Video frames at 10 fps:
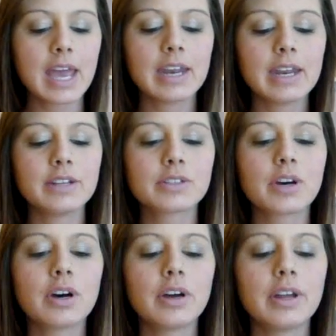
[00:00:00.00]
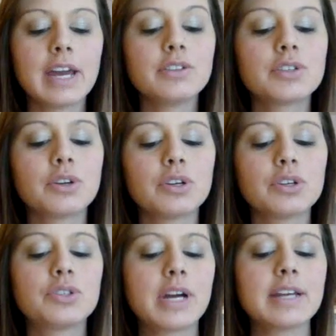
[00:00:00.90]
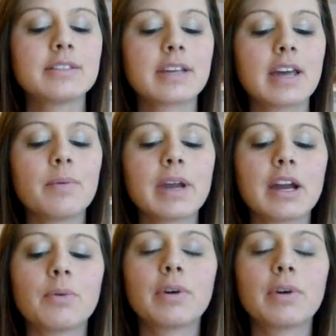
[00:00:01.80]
And it's called Head & Shoulders Dry Scalp Care